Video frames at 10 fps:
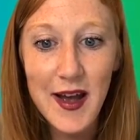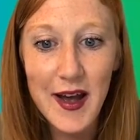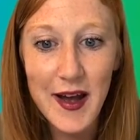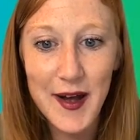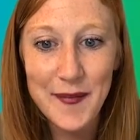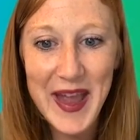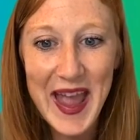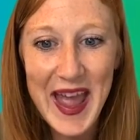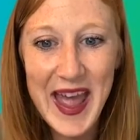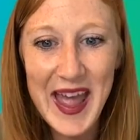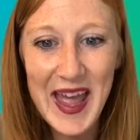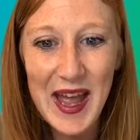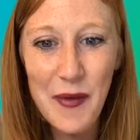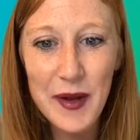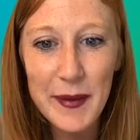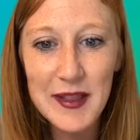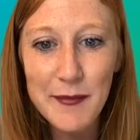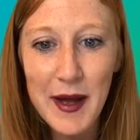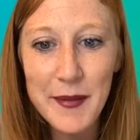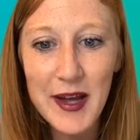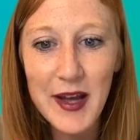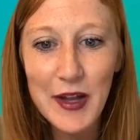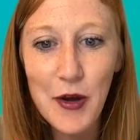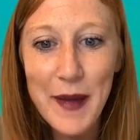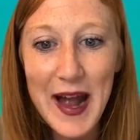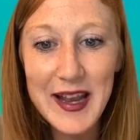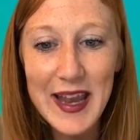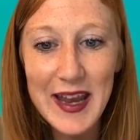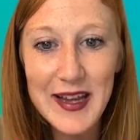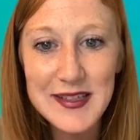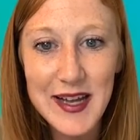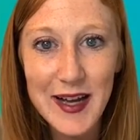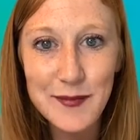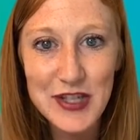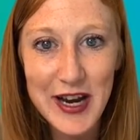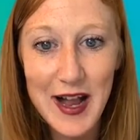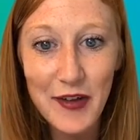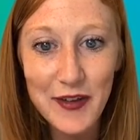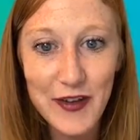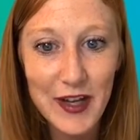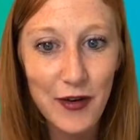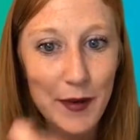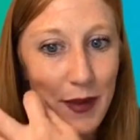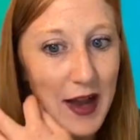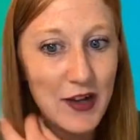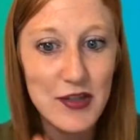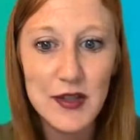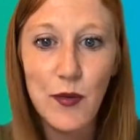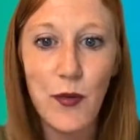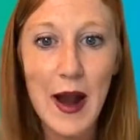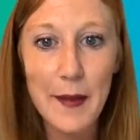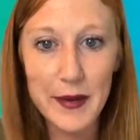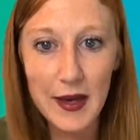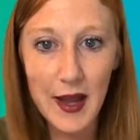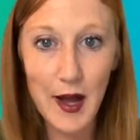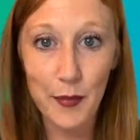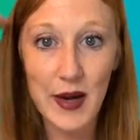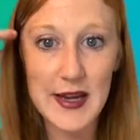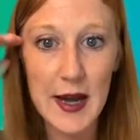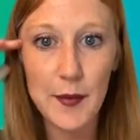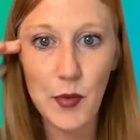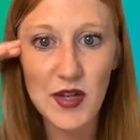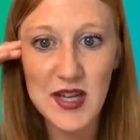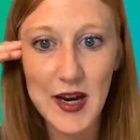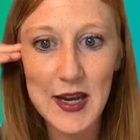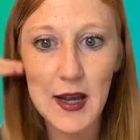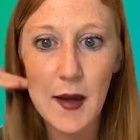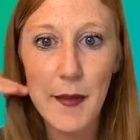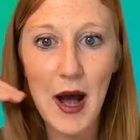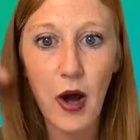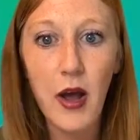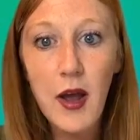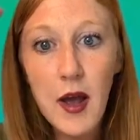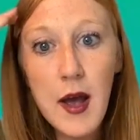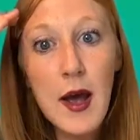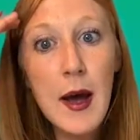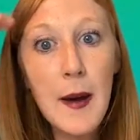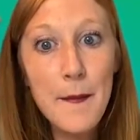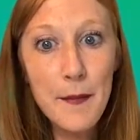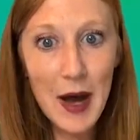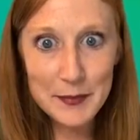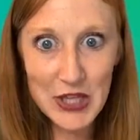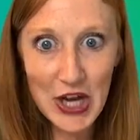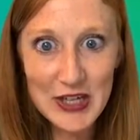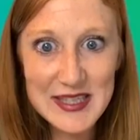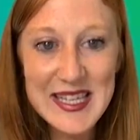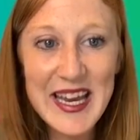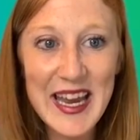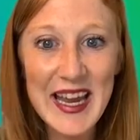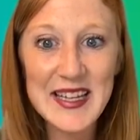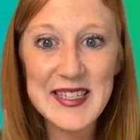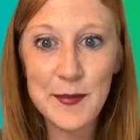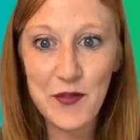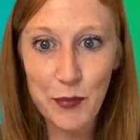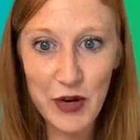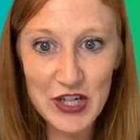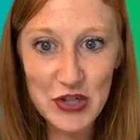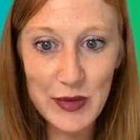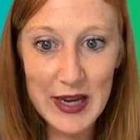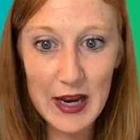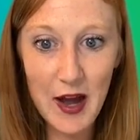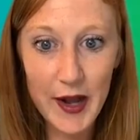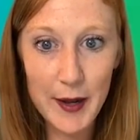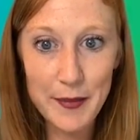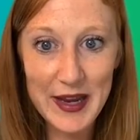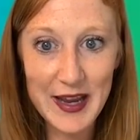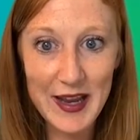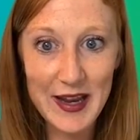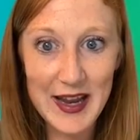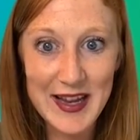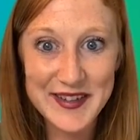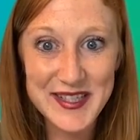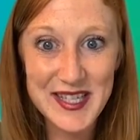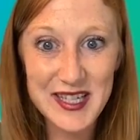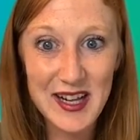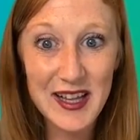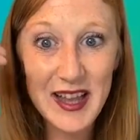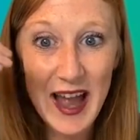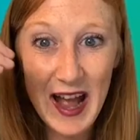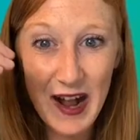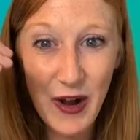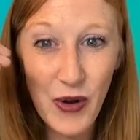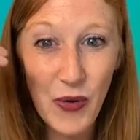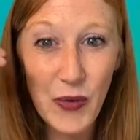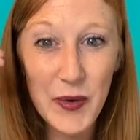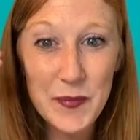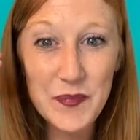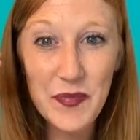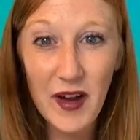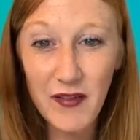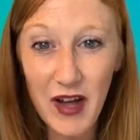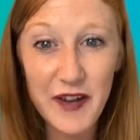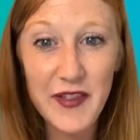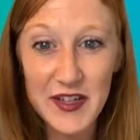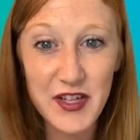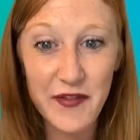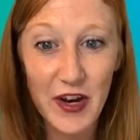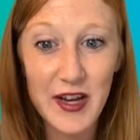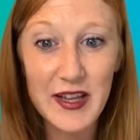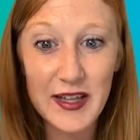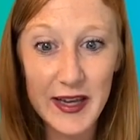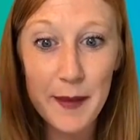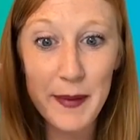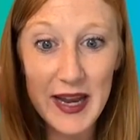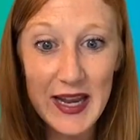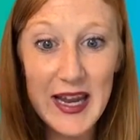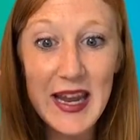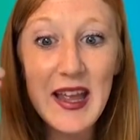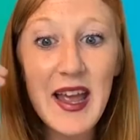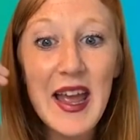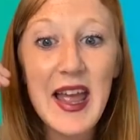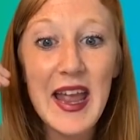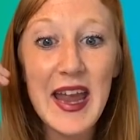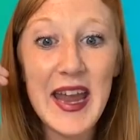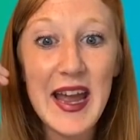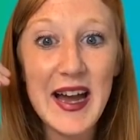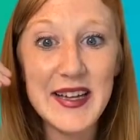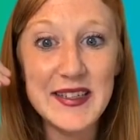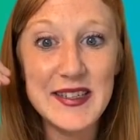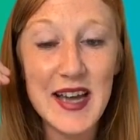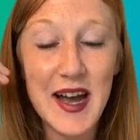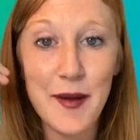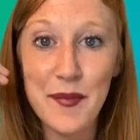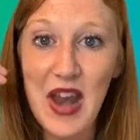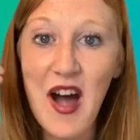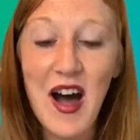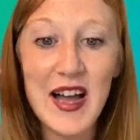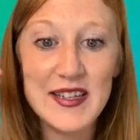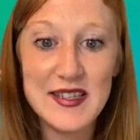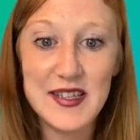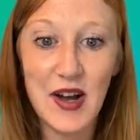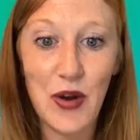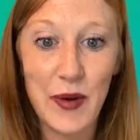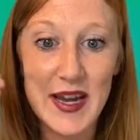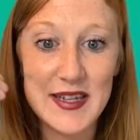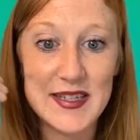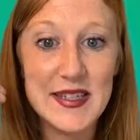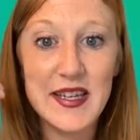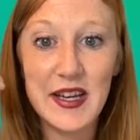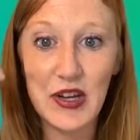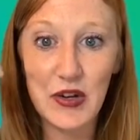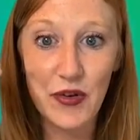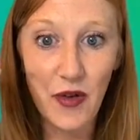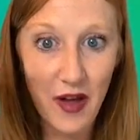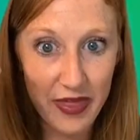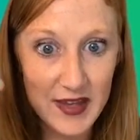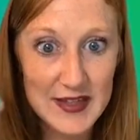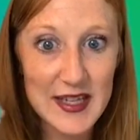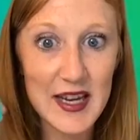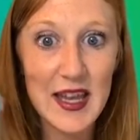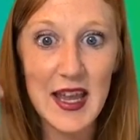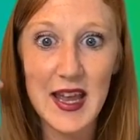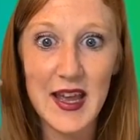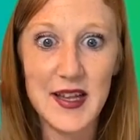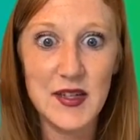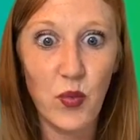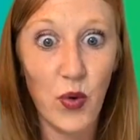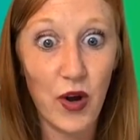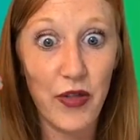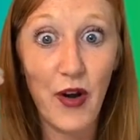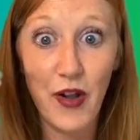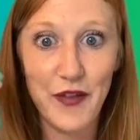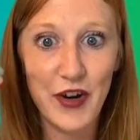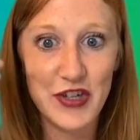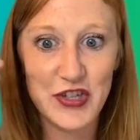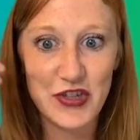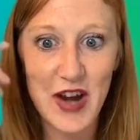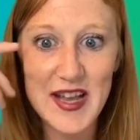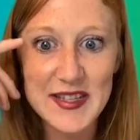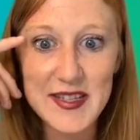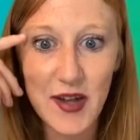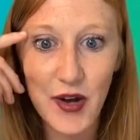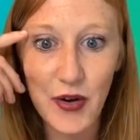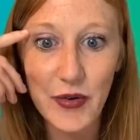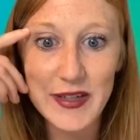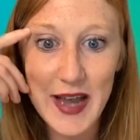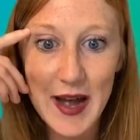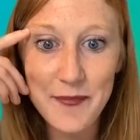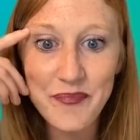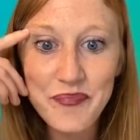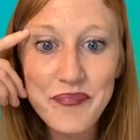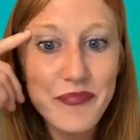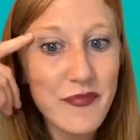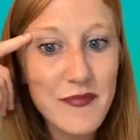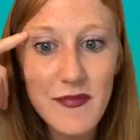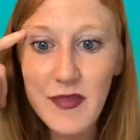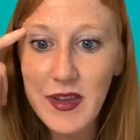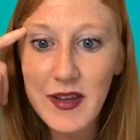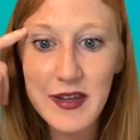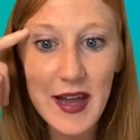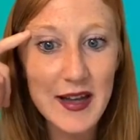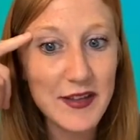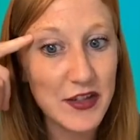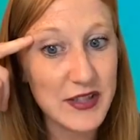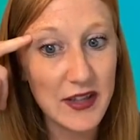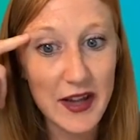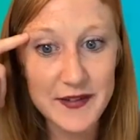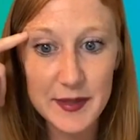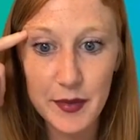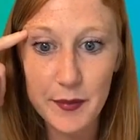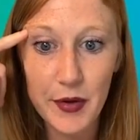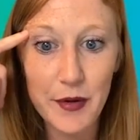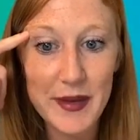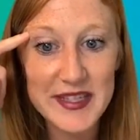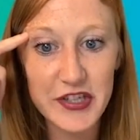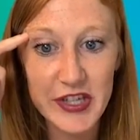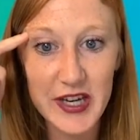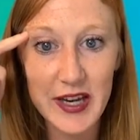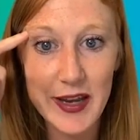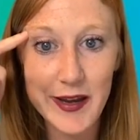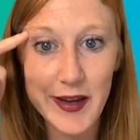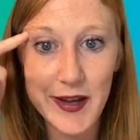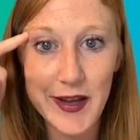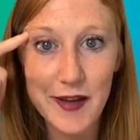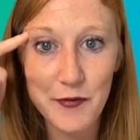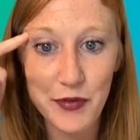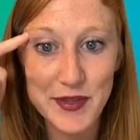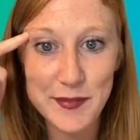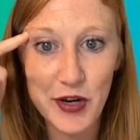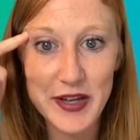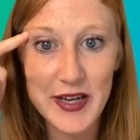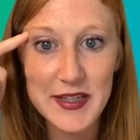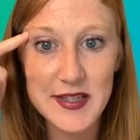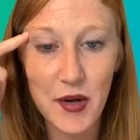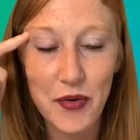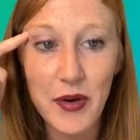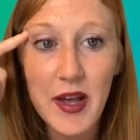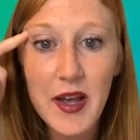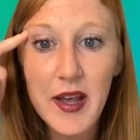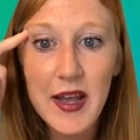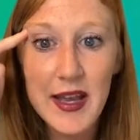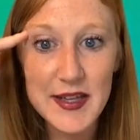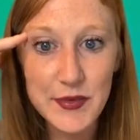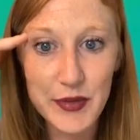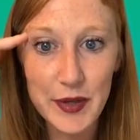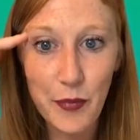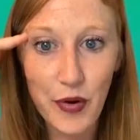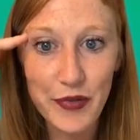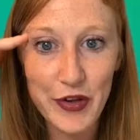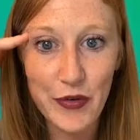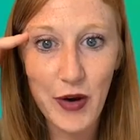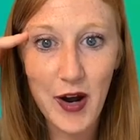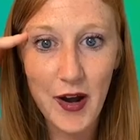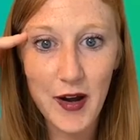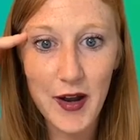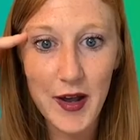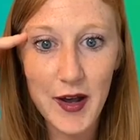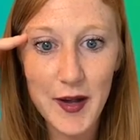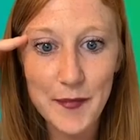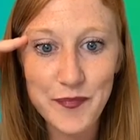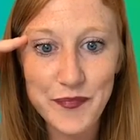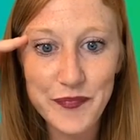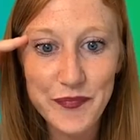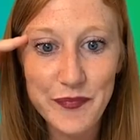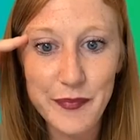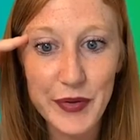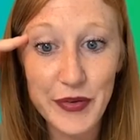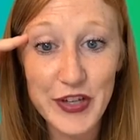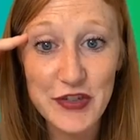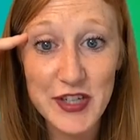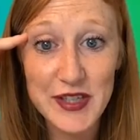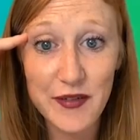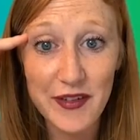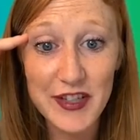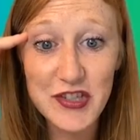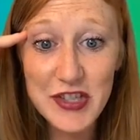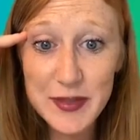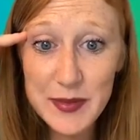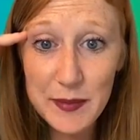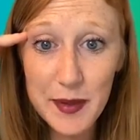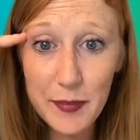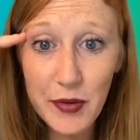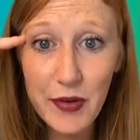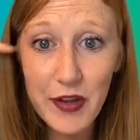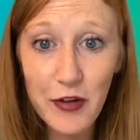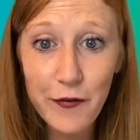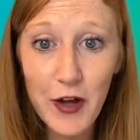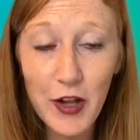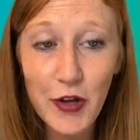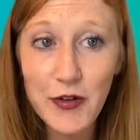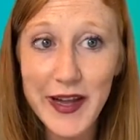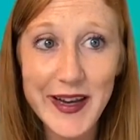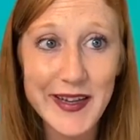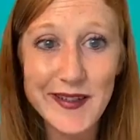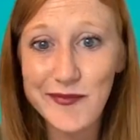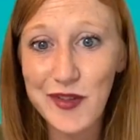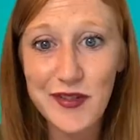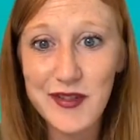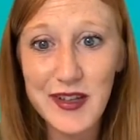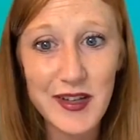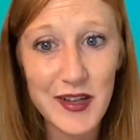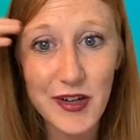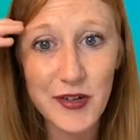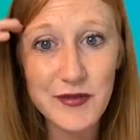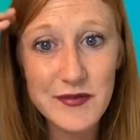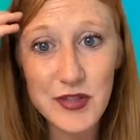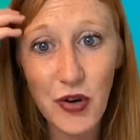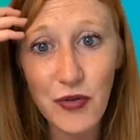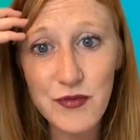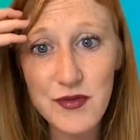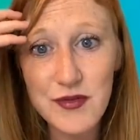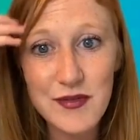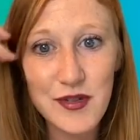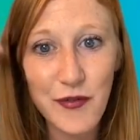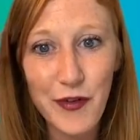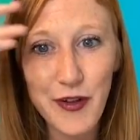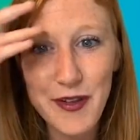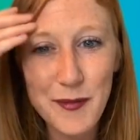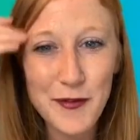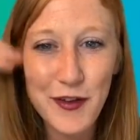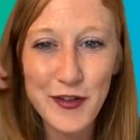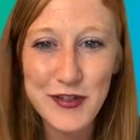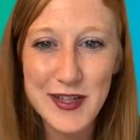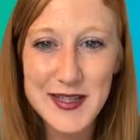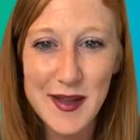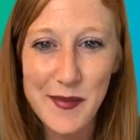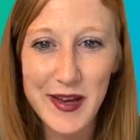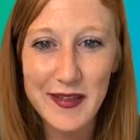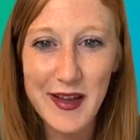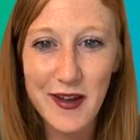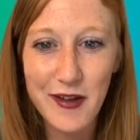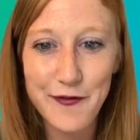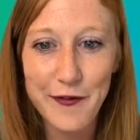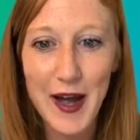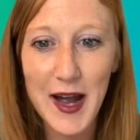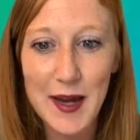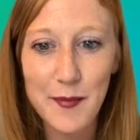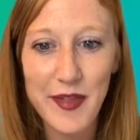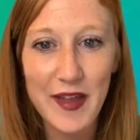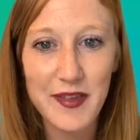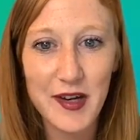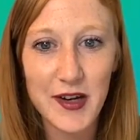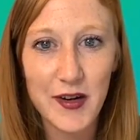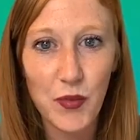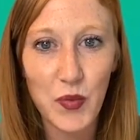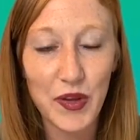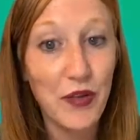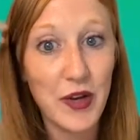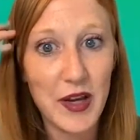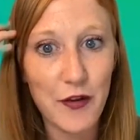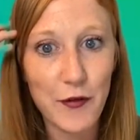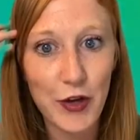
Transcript: Um, hey, what about the mama? Go back and um, check out the video. I'm actually wrapping it up right now, but we are talking about mom blogs and some of the pressure we get caught up in and how a lot of things are very clickbaity and um, not always, you know, authentic and worth all of our stress. So, yeah. Yeah, there's a lot of subliminal messaging in influence marketing. So, it's really important that you are um, building trusting relationships with people that you follow like you know don't don't follow them if you don't trust them and get that good vibe that they're really looking out for